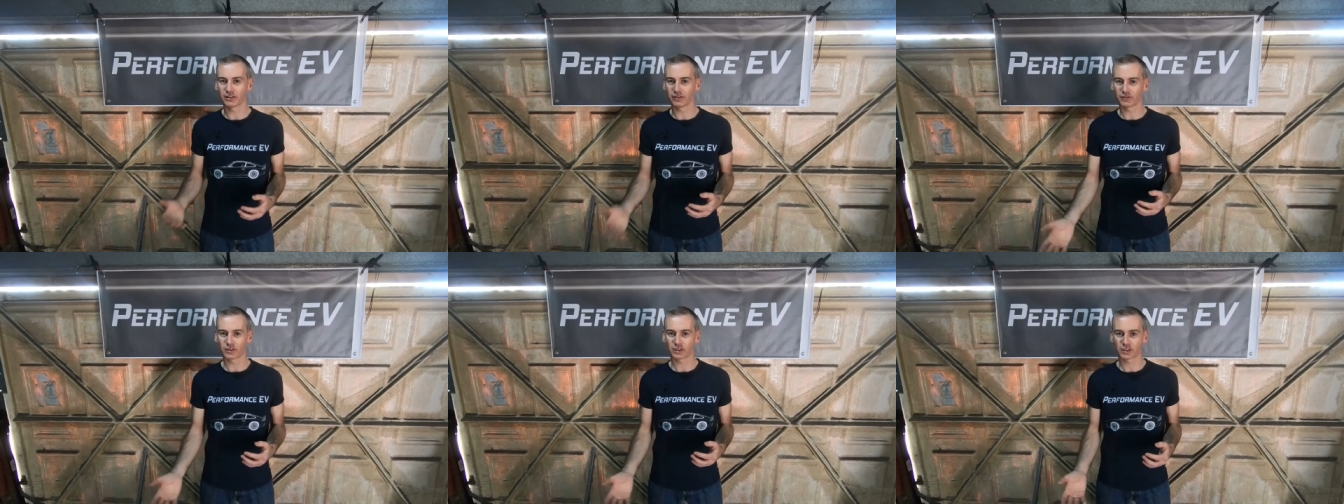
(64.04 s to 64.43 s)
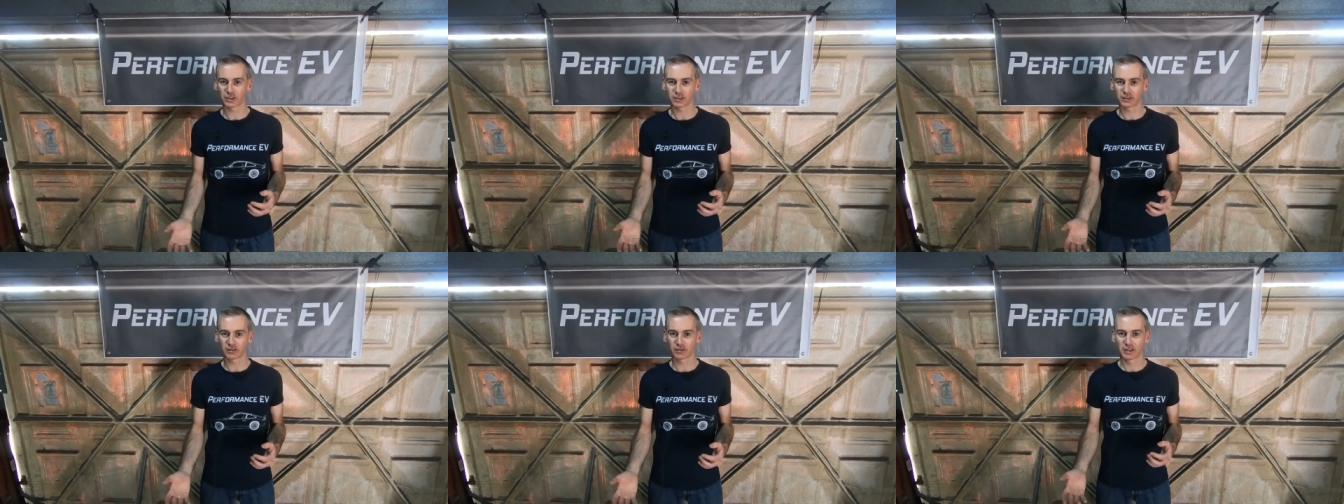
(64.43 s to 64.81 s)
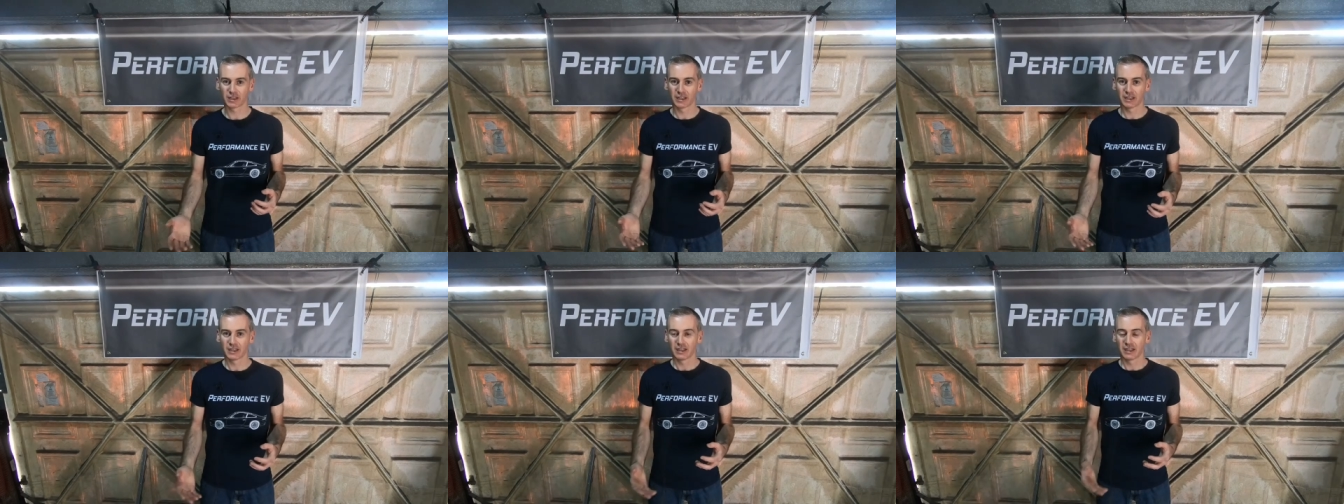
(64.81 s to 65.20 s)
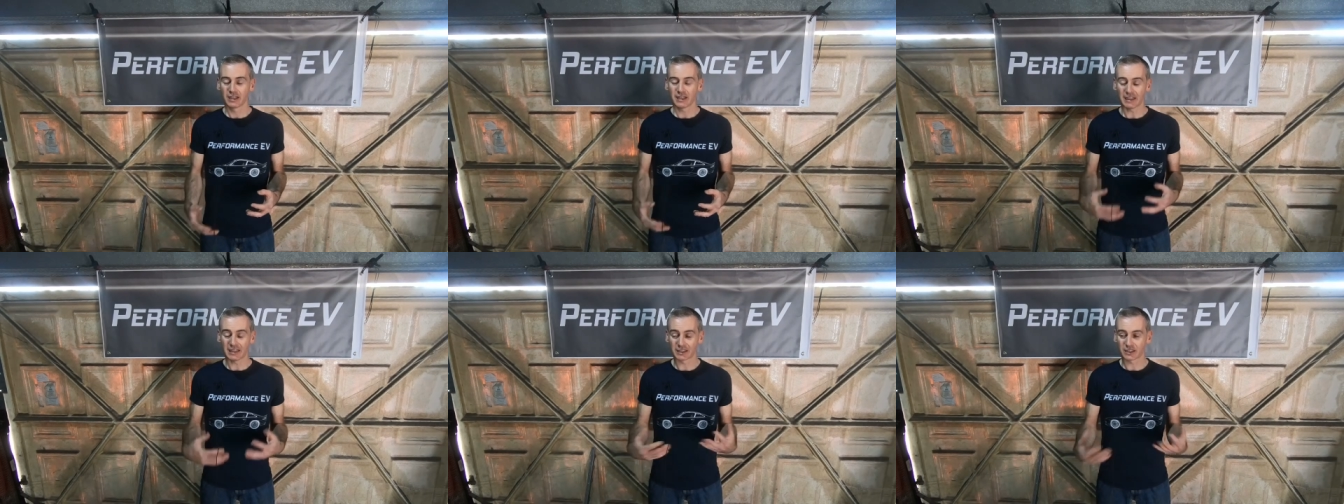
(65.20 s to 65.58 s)
the first
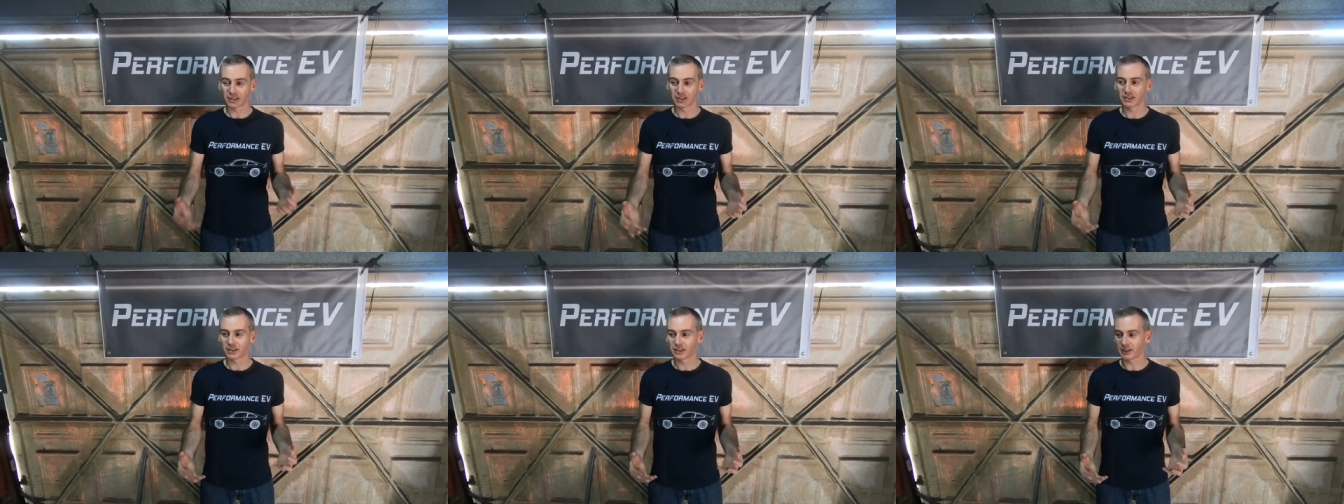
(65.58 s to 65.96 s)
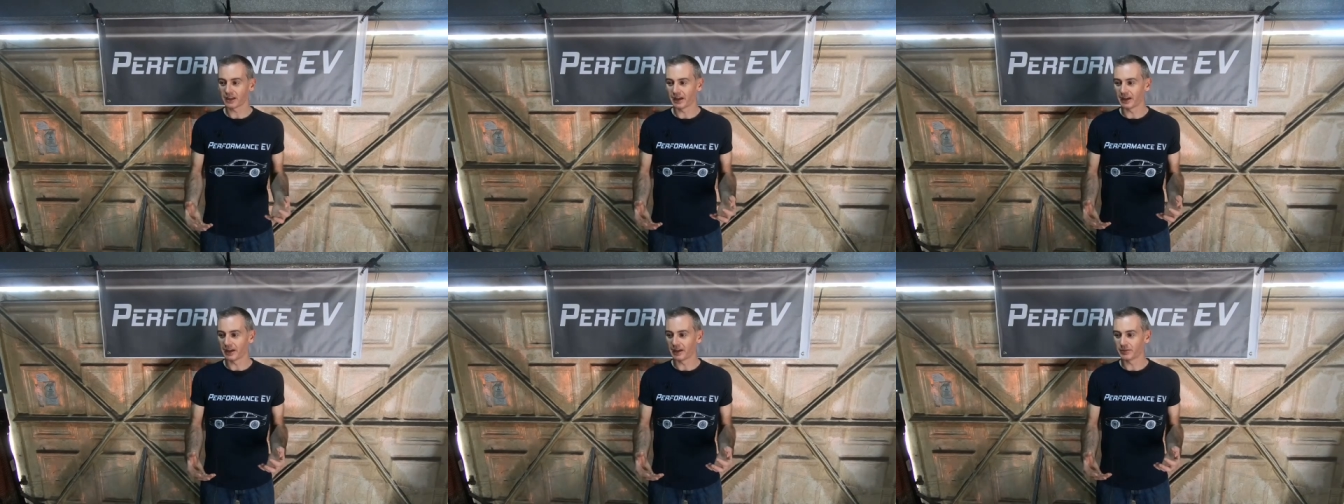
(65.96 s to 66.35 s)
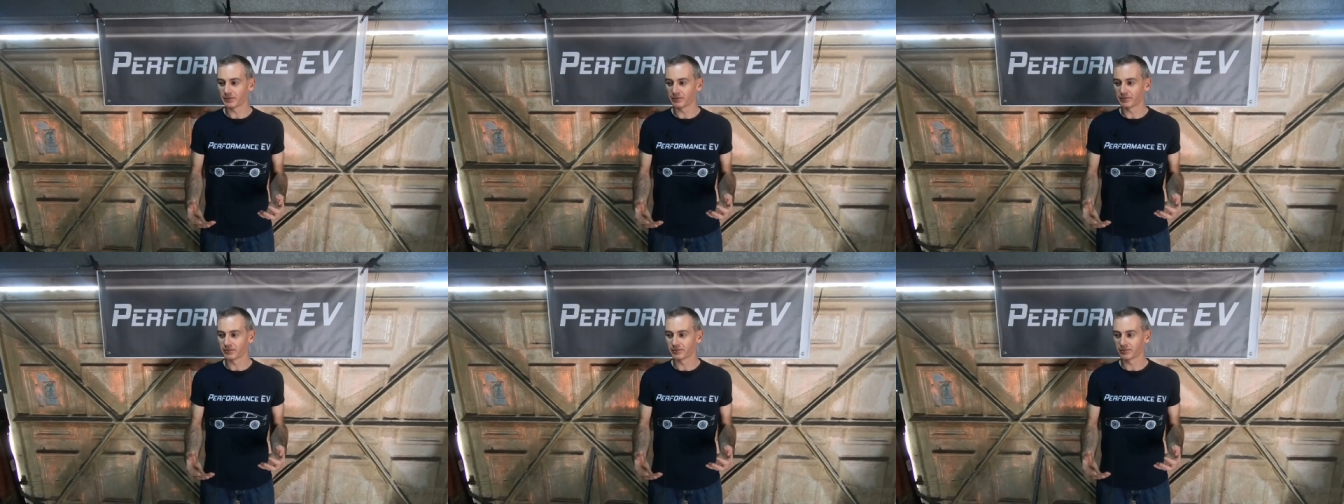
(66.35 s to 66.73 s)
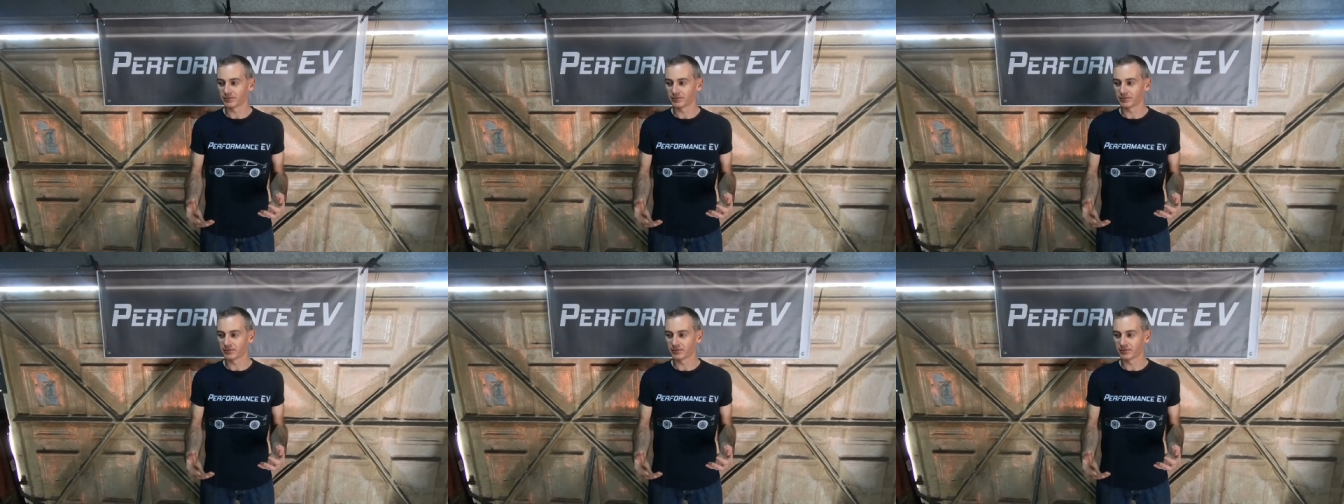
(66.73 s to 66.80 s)
instance, um,